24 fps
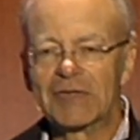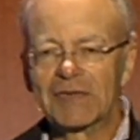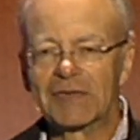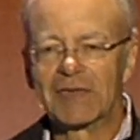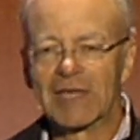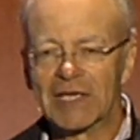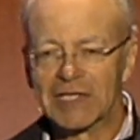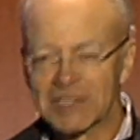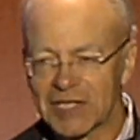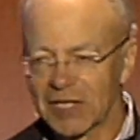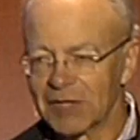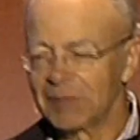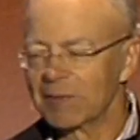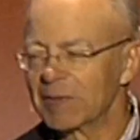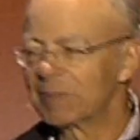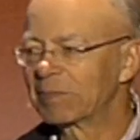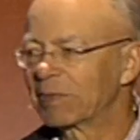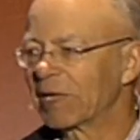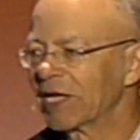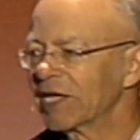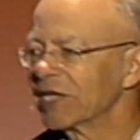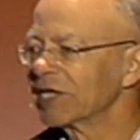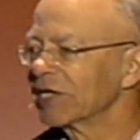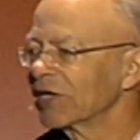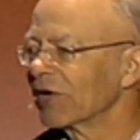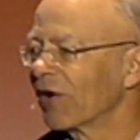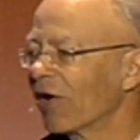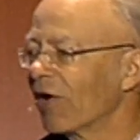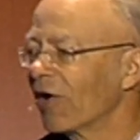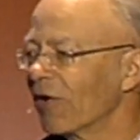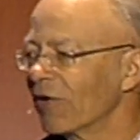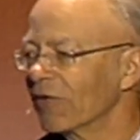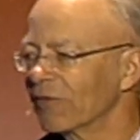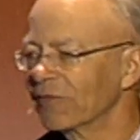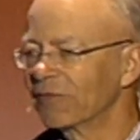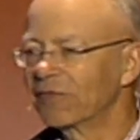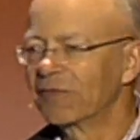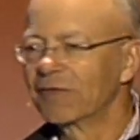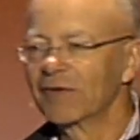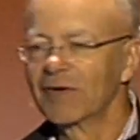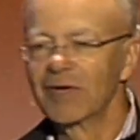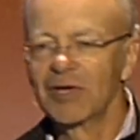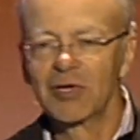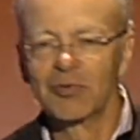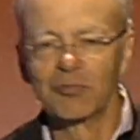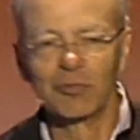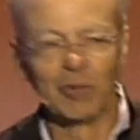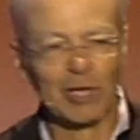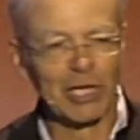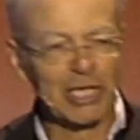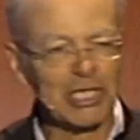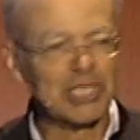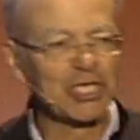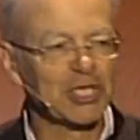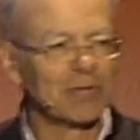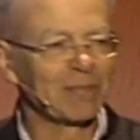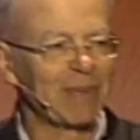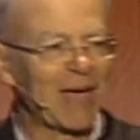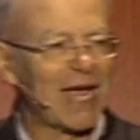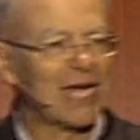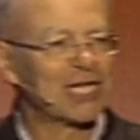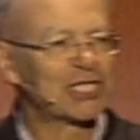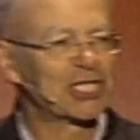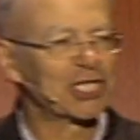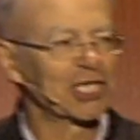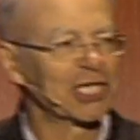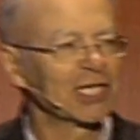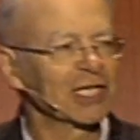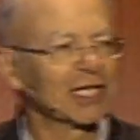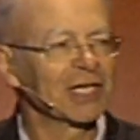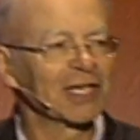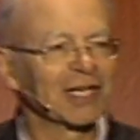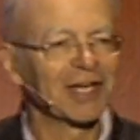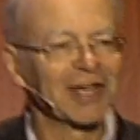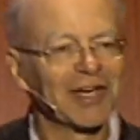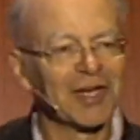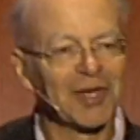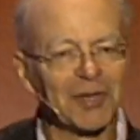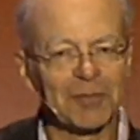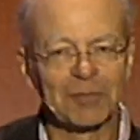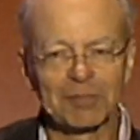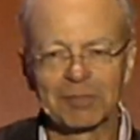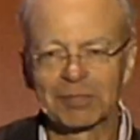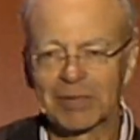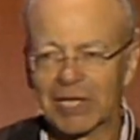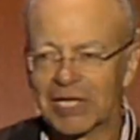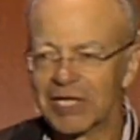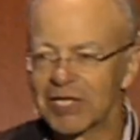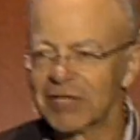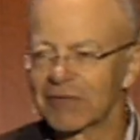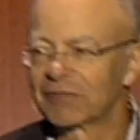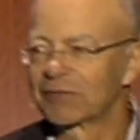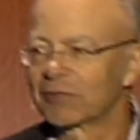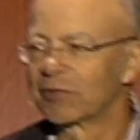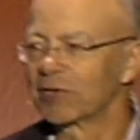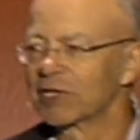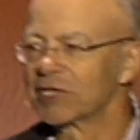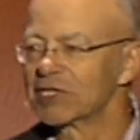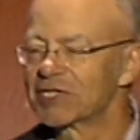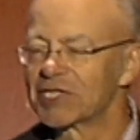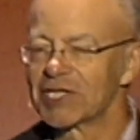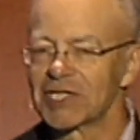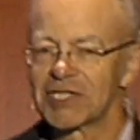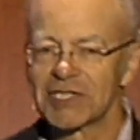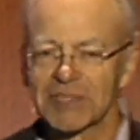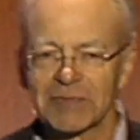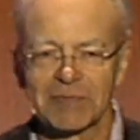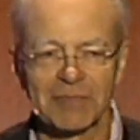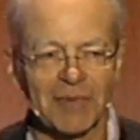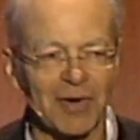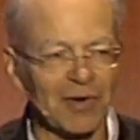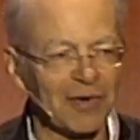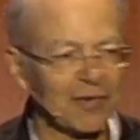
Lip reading: there's going to be plenty of religion bashing, plenty of criticism